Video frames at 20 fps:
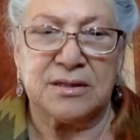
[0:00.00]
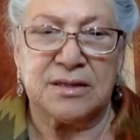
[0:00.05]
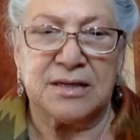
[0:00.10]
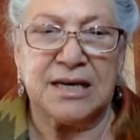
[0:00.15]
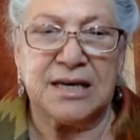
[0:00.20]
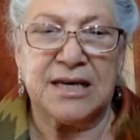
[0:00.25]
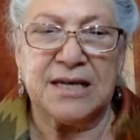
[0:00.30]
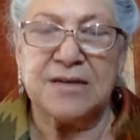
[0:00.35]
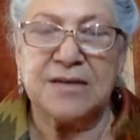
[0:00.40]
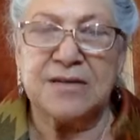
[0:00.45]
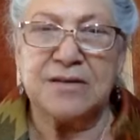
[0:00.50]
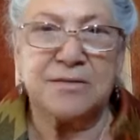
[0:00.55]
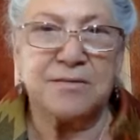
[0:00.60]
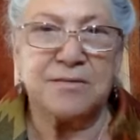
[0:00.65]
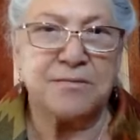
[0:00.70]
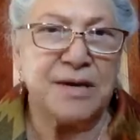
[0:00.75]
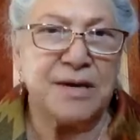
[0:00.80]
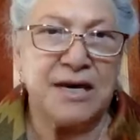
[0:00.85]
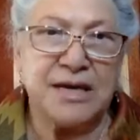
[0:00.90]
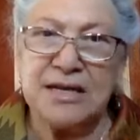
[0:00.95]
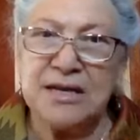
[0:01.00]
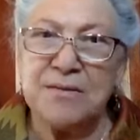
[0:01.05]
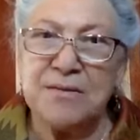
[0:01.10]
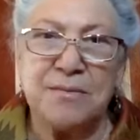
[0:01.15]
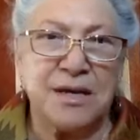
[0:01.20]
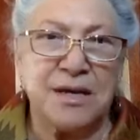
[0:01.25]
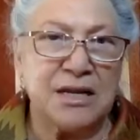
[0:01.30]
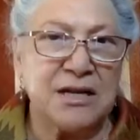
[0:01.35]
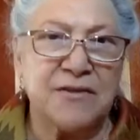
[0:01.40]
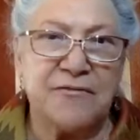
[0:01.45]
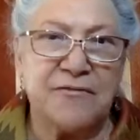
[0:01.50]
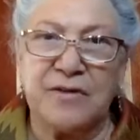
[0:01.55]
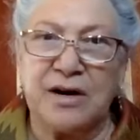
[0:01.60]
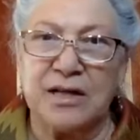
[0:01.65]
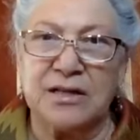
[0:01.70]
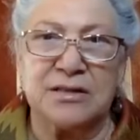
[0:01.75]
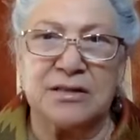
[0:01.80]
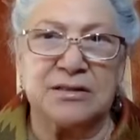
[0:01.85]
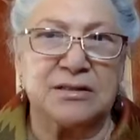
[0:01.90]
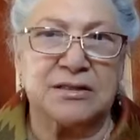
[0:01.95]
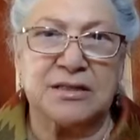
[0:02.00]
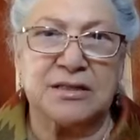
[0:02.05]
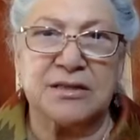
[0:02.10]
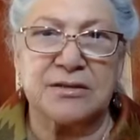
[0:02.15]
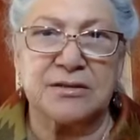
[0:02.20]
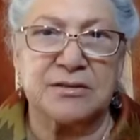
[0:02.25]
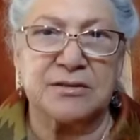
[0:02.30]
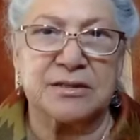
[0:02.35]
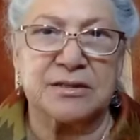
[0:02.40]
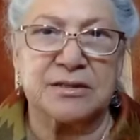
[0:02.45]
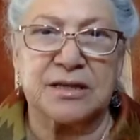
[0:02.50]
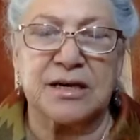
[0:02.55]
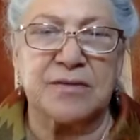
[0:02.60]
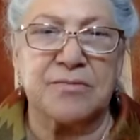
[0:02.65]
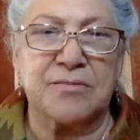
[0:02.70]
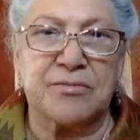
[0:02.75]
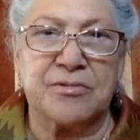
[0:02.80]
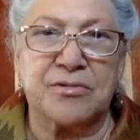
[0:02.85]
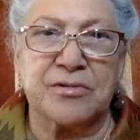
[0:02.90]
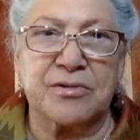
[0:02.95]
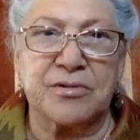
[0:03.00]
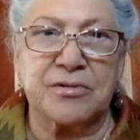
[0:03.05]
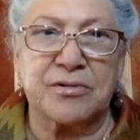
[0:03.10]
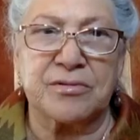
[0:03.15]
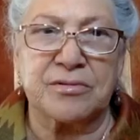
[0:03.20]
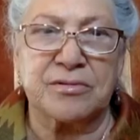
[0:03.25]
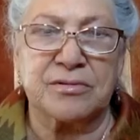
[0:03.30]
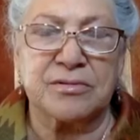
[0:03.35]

and many, many volunteers came through.